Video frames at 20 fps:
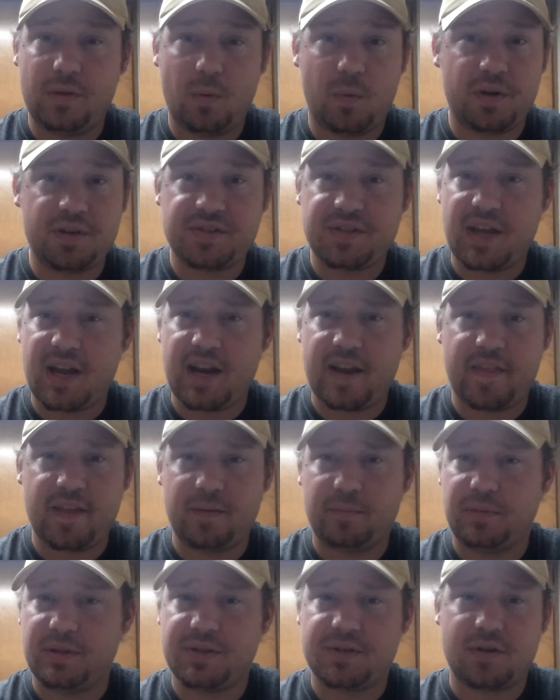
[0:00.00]
you want to say
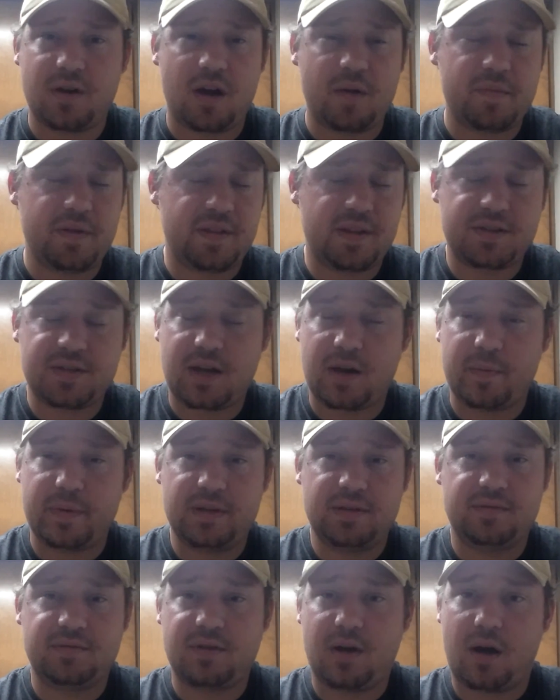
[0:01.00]
anything, please comment. It's how
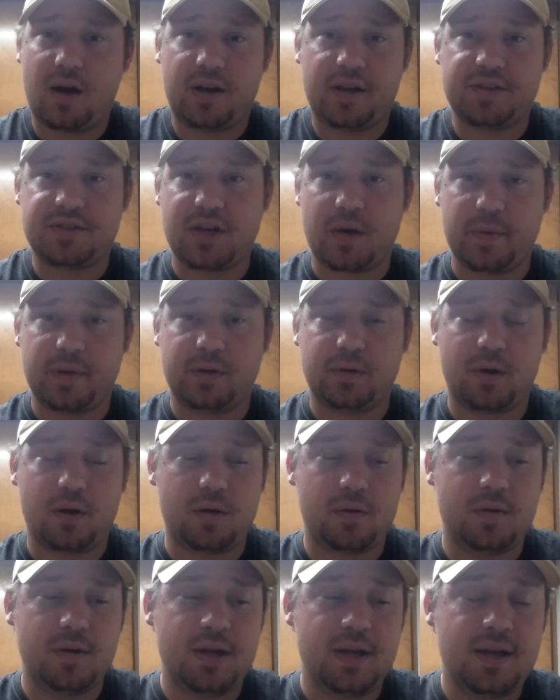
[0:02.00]
we talk. It's how we
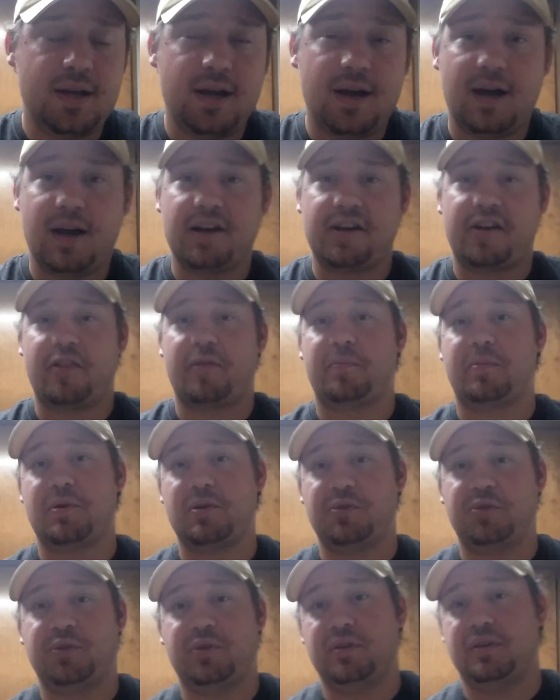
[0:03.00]
grow. To the
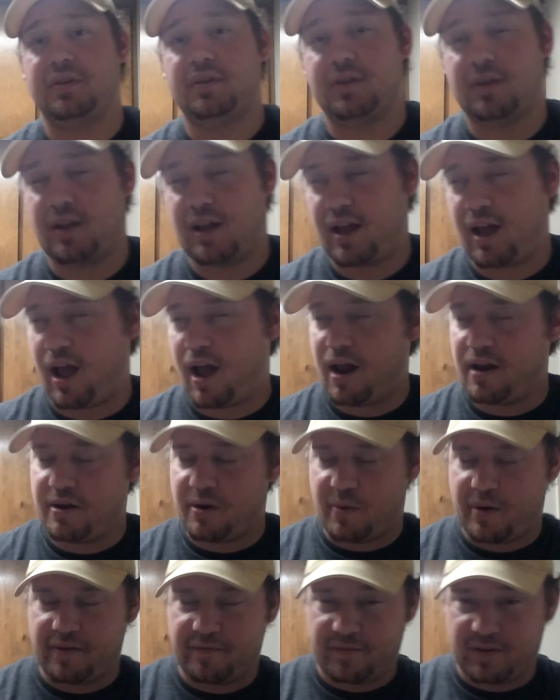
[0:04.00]
person, I
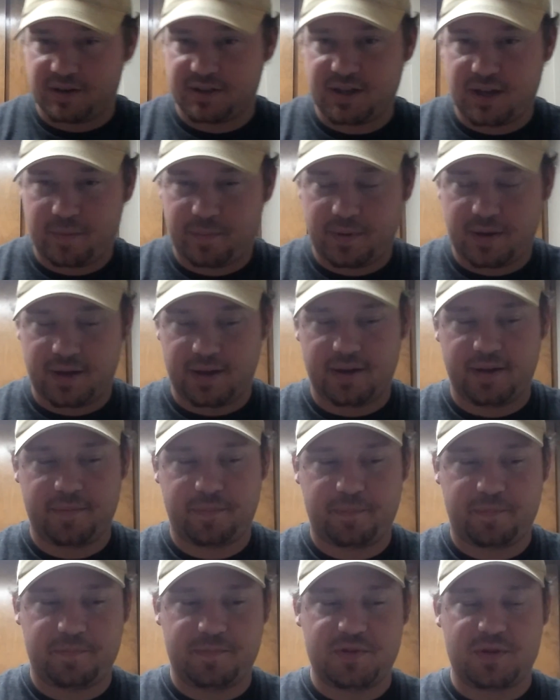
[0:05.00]
know I fucked up.
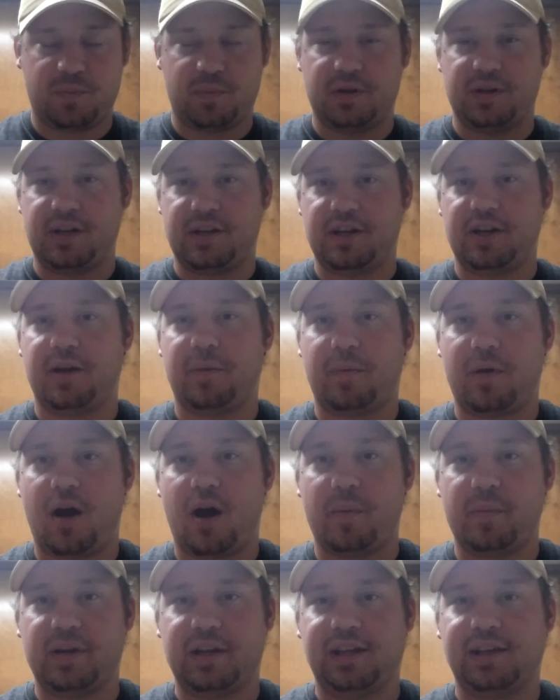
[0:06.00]
Someone ended up
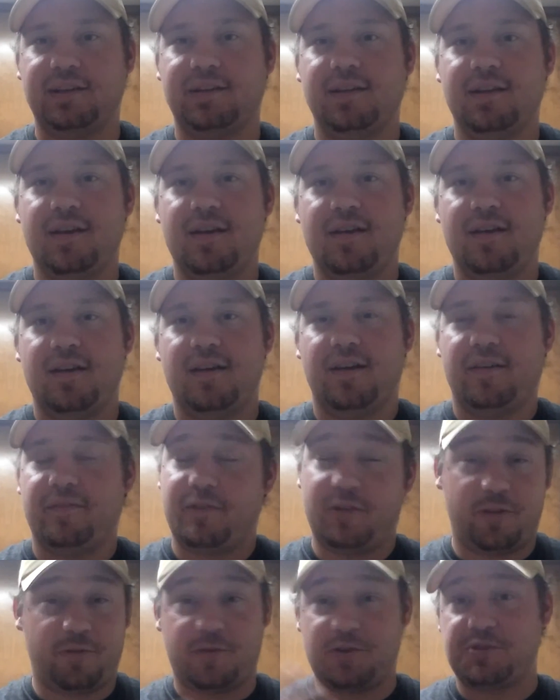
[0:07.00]
commenting
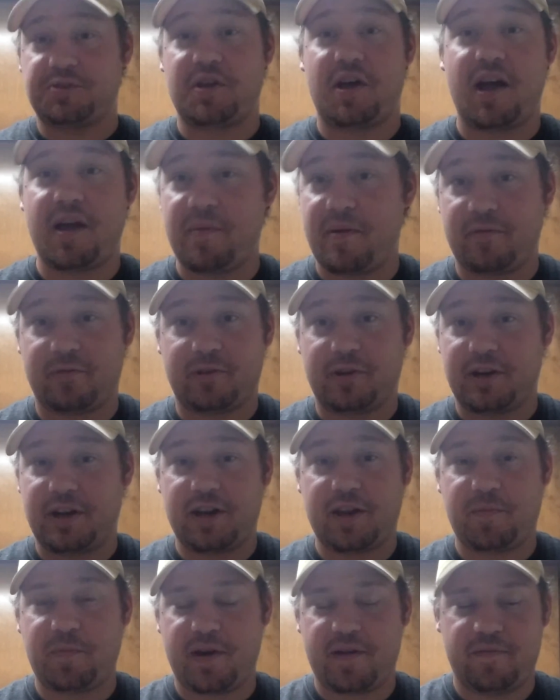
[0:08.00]
for the first time ever on
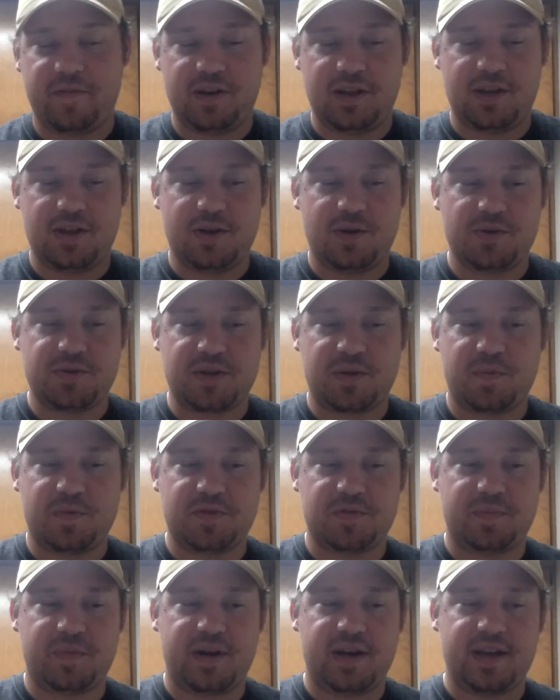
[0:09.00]
any of my videos. It
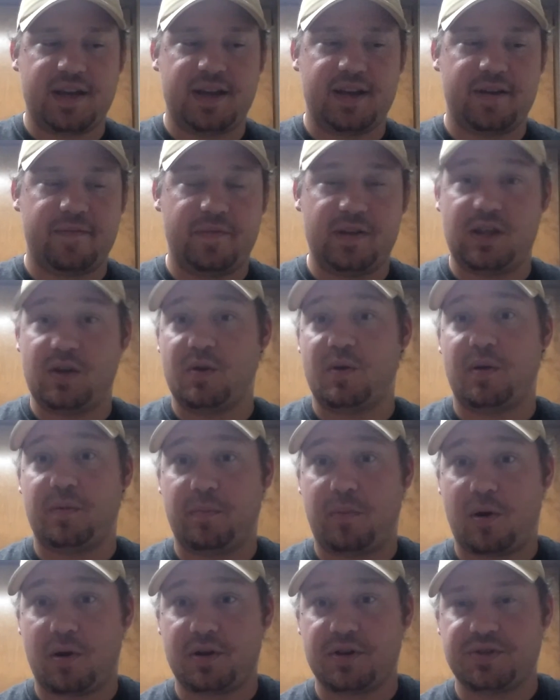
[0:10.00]
was my video
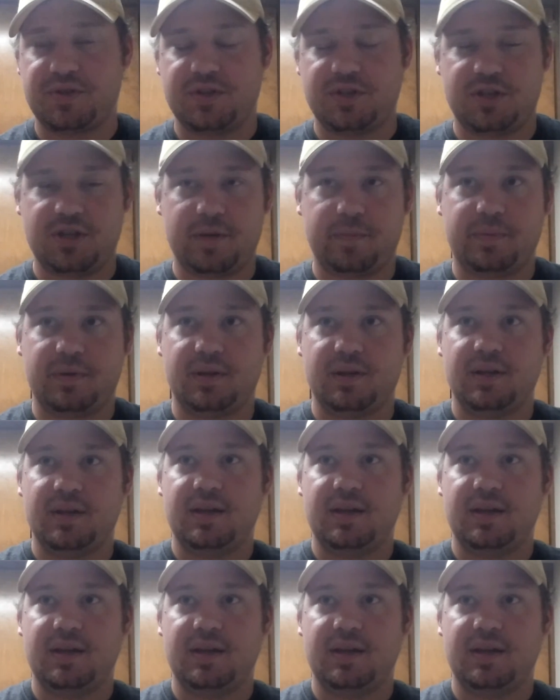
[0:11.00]
on partisanship,